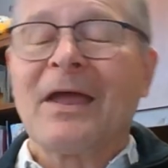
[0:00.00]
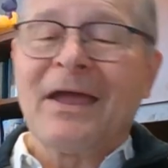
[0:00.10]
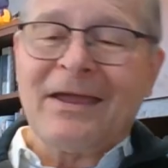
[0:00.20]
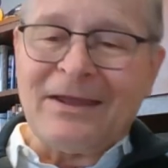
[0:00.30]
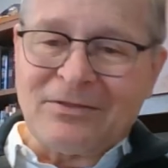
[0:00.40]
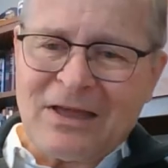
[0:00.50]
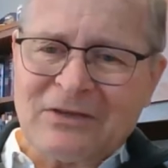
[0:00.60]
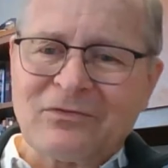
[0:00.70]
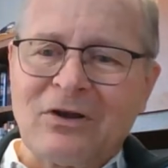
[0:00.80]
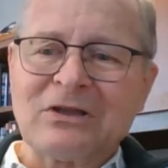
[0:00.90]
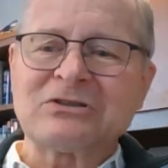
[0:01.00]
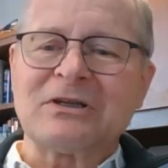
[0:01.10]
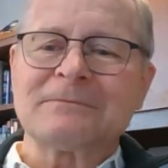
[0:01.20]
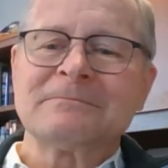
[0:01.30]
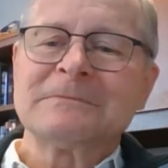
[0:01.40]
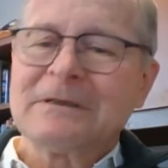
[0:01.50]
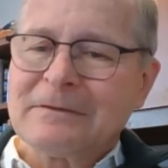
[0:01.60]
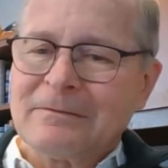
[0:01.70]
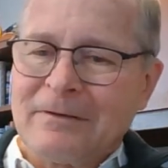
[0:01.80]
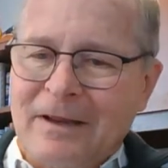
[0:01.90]
Hey, thanks for listening.
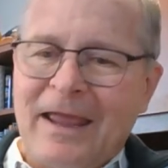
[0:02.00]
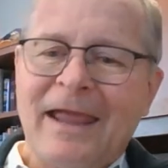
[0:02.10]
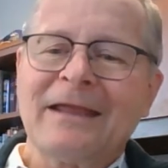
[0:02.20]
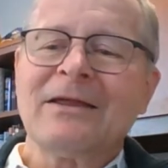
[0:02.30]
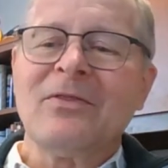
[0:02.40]
Hang in